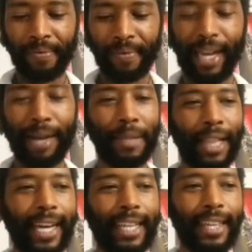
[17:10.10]
And I'm
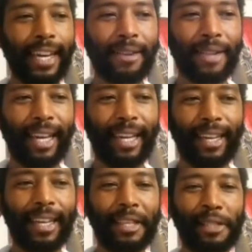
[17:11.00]
glad that like
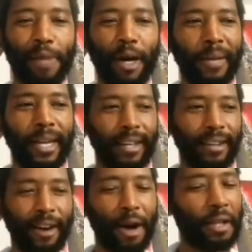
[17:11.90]
in this moment,
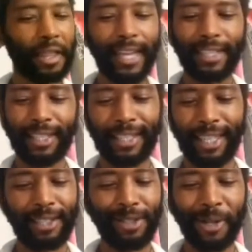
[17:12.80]
all of that shit's
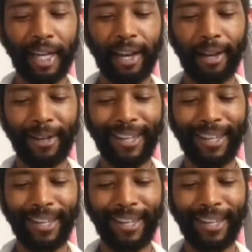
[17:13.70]
getting torn down.